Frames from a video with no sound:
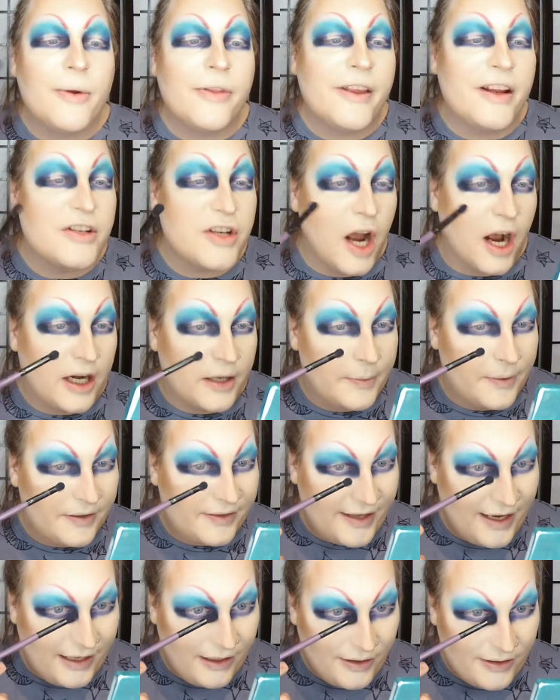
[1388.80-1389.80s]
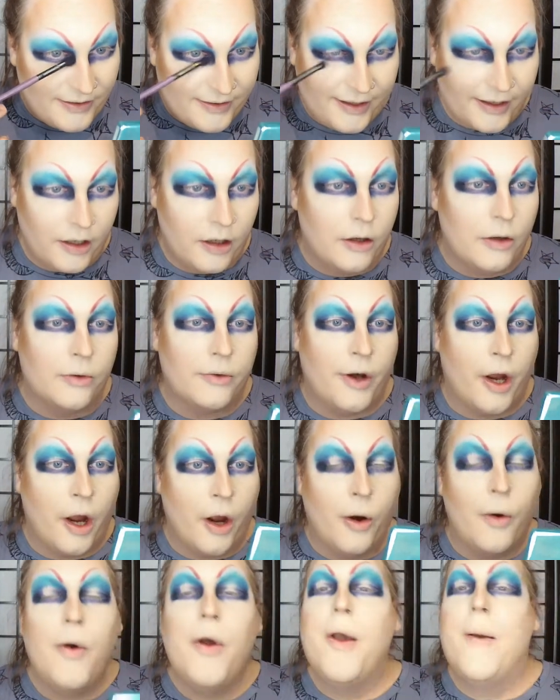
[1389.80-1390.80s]
when they talked about that, I was like, oh
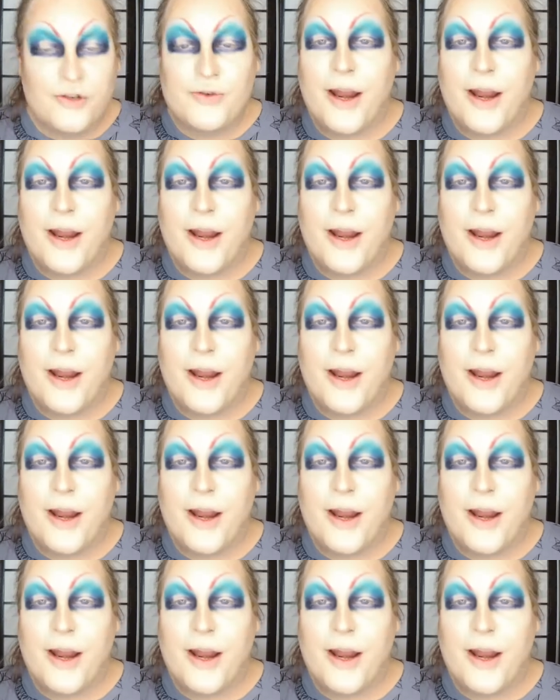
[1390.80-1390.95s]
no.